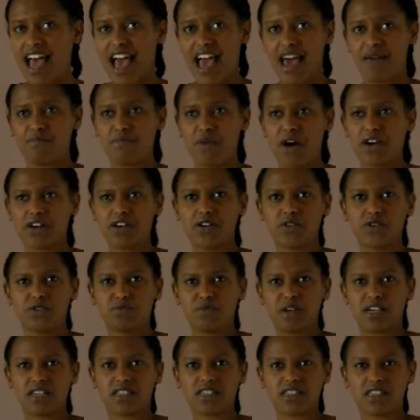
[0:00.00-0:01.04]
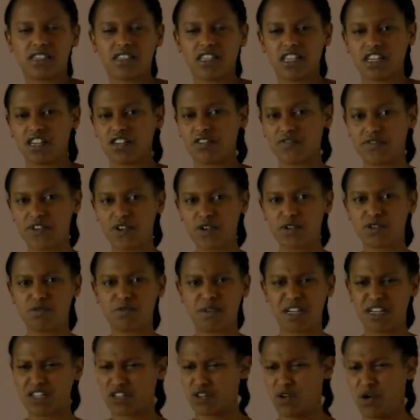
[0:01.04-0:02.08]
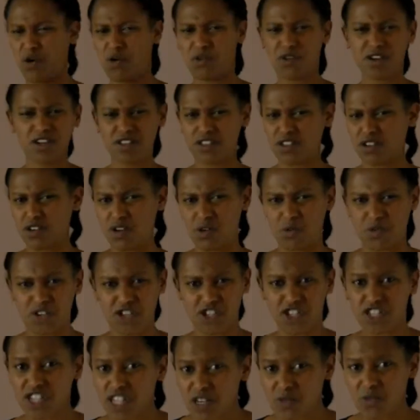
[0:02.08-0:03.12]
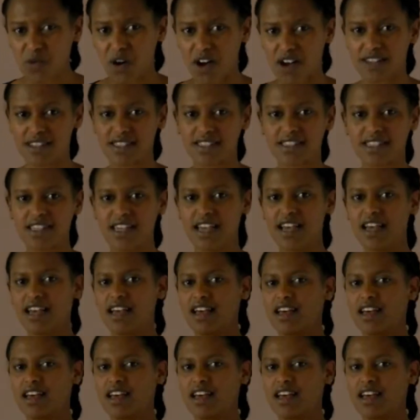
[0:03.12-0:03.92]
and Mako's basically confused because Korra doesn't know what she wants,